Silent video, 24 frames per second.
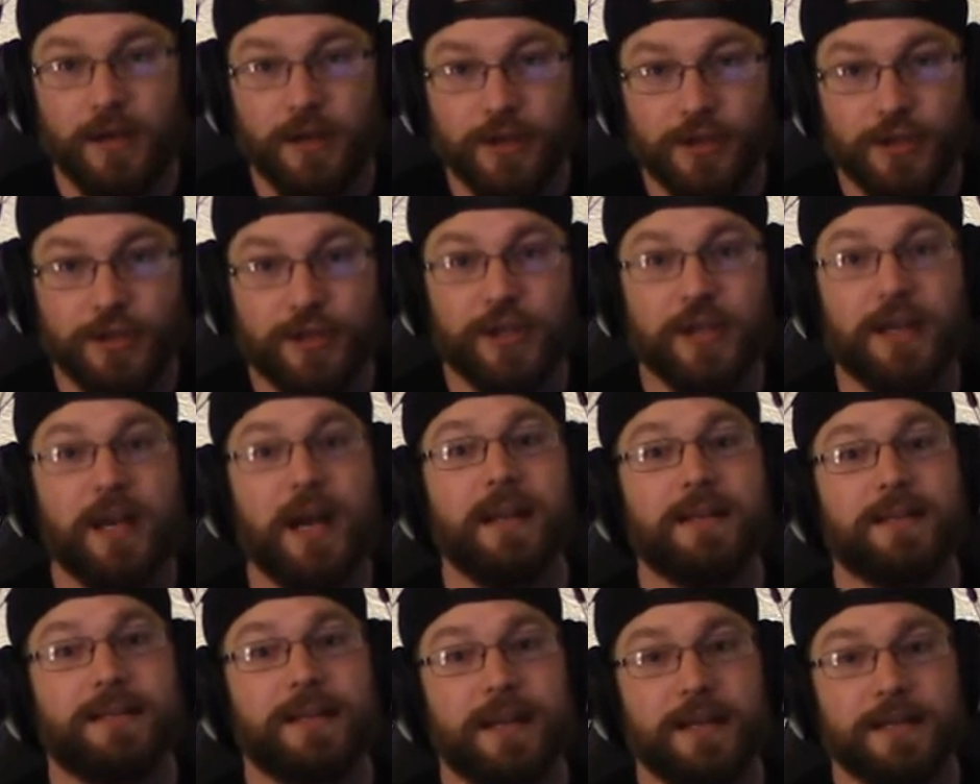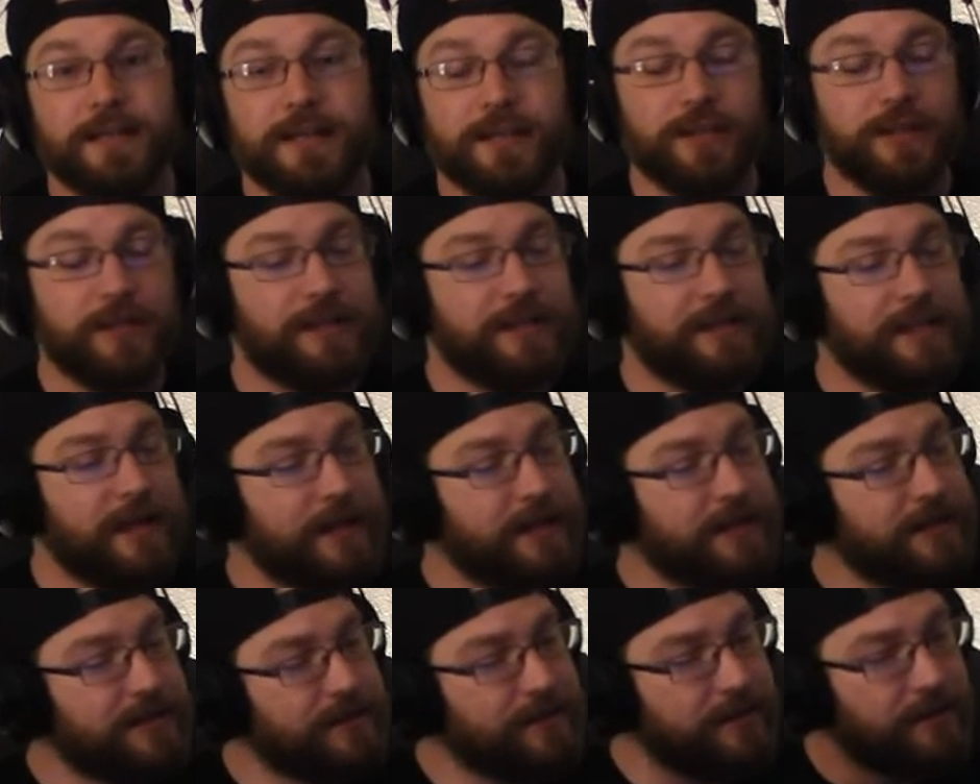She got tested. She
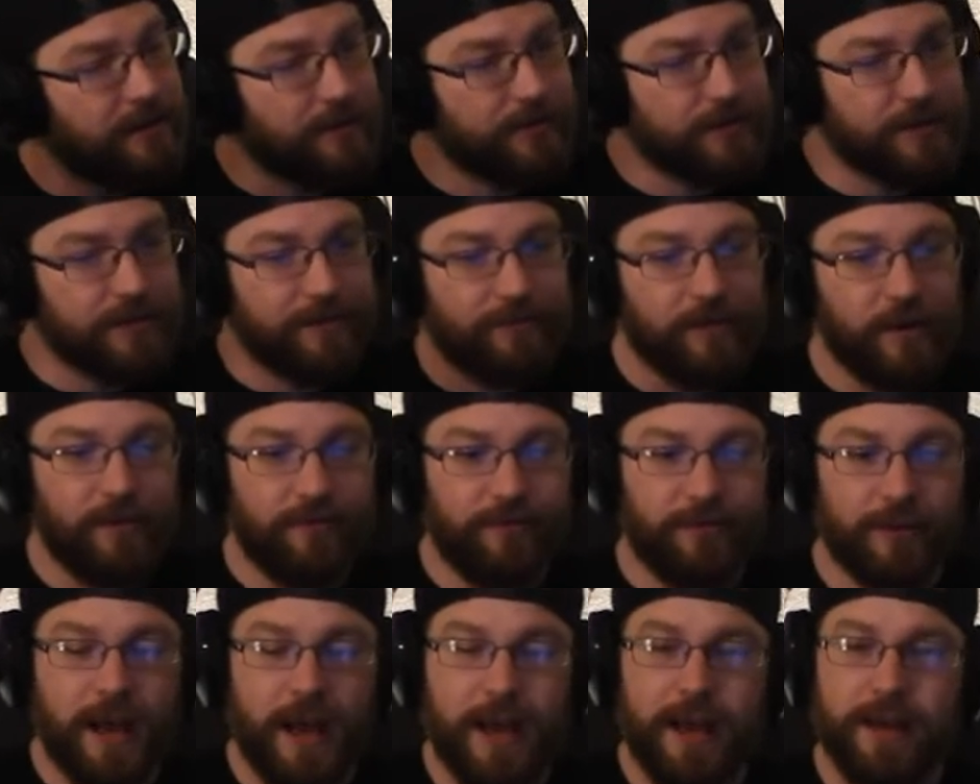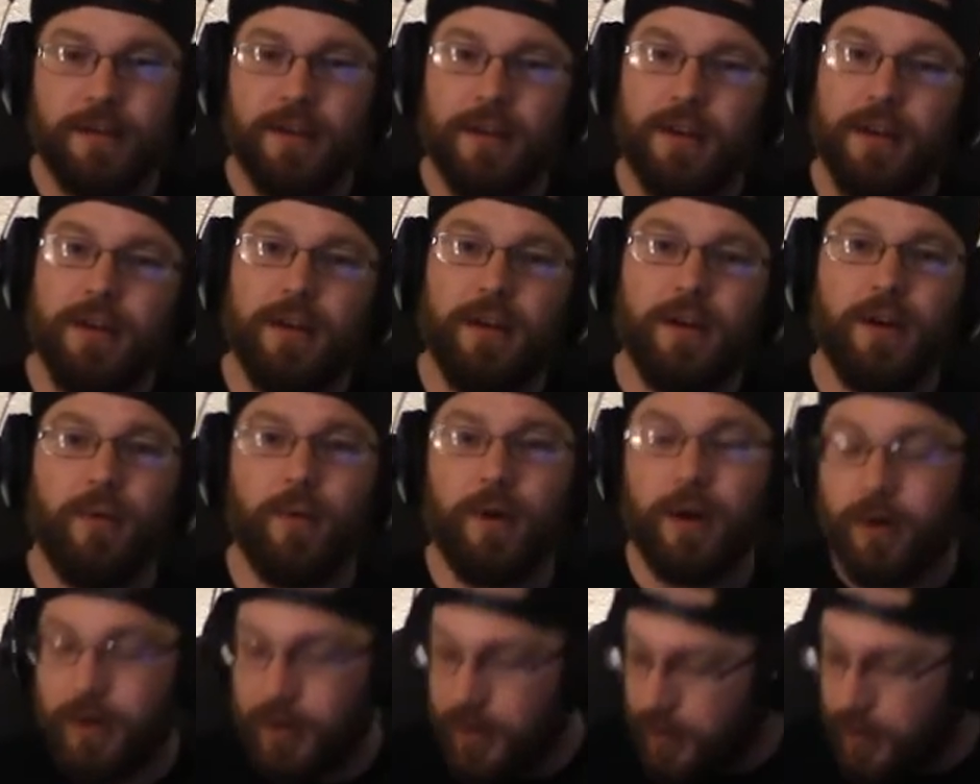says, you know, she fell flat. We don't